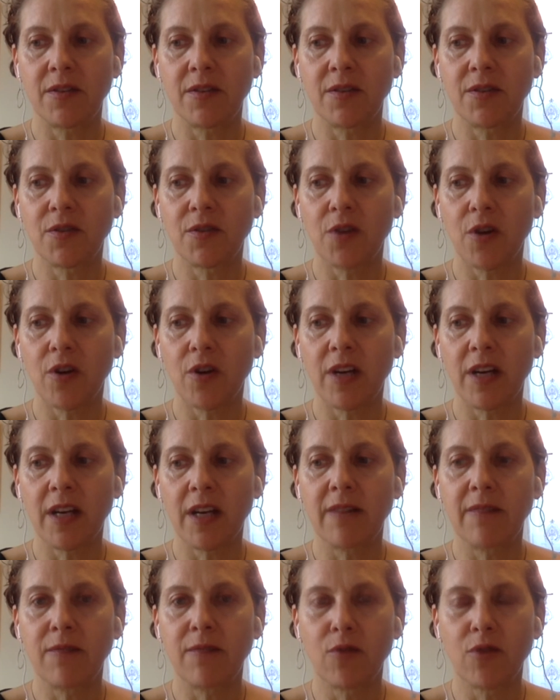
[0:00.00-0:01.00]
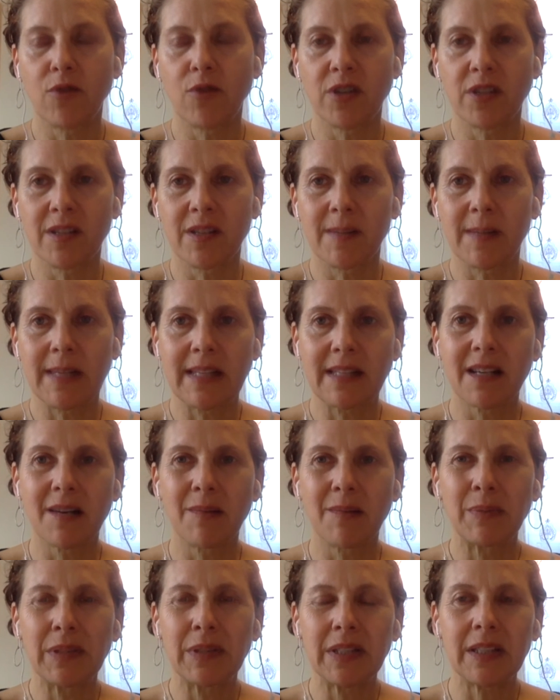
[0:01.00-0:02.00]
starting and forging something that's
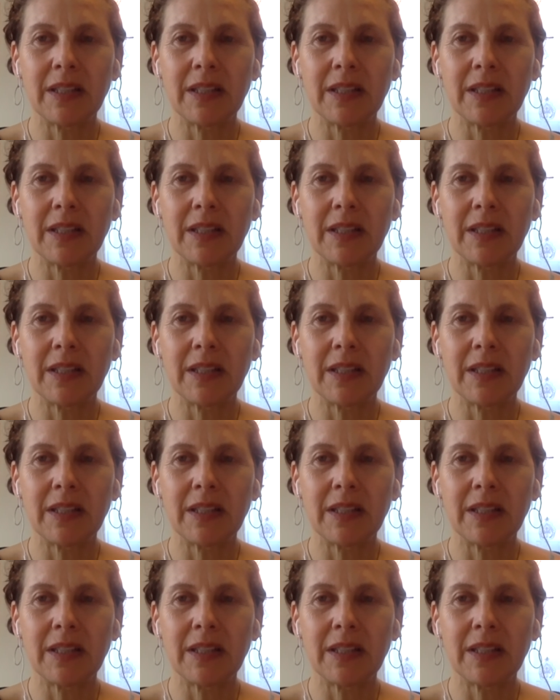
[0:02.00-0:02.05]
completely